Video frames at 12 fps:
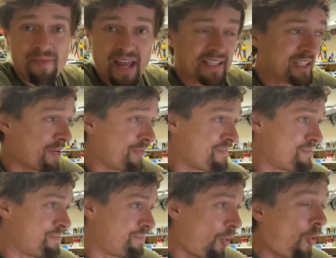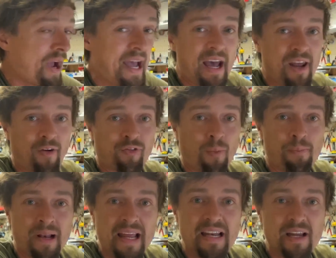Yes, I've bought it and I've
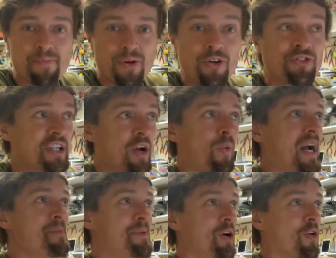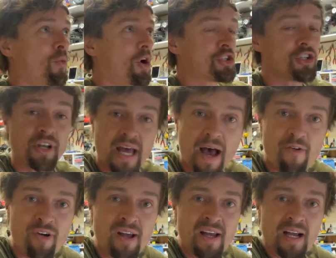completely abused it way beyond what I should have.